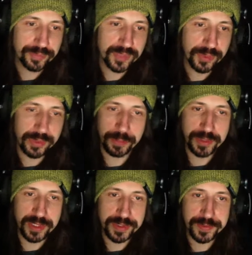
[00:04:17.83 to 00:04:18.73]
The
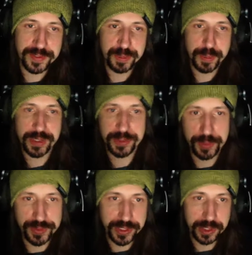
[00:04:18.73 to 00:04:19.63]
emptiness of space
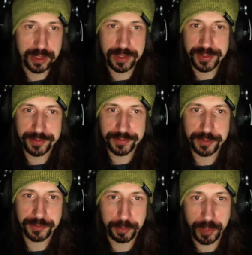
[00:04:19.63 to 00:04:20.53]
receded as the view
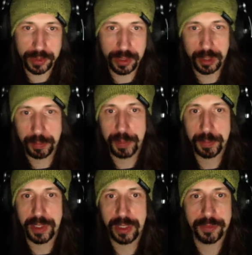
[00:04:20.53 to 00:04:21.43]
from my cockpit
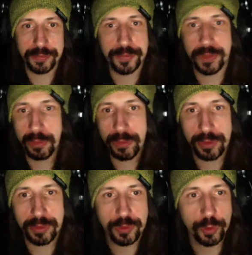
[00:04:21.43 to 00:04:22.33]
began to fill with
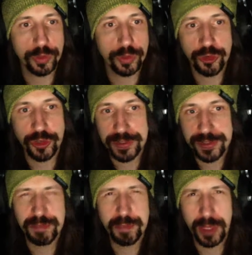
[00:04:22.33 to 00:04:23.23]
contorted sheets
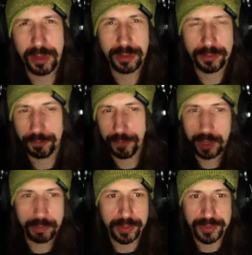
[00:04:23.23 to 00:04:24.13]
of metal and
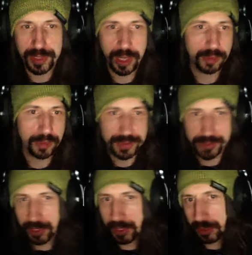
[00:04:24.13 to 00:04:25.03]
fragmented alloys.
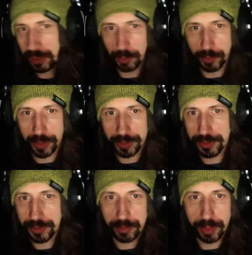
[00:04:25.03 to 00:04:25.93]
We had
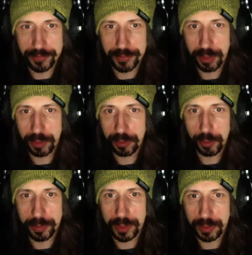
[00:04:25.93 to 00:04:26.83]
entered the graveyard
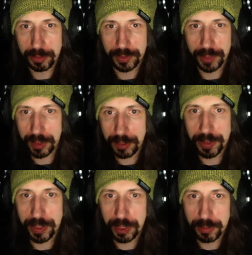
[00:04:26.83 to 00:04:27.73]
orbiting the planet.
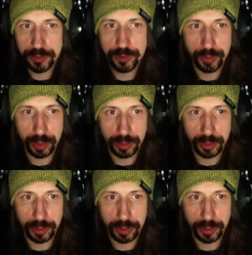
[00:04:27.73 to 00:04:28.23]
Became a struggle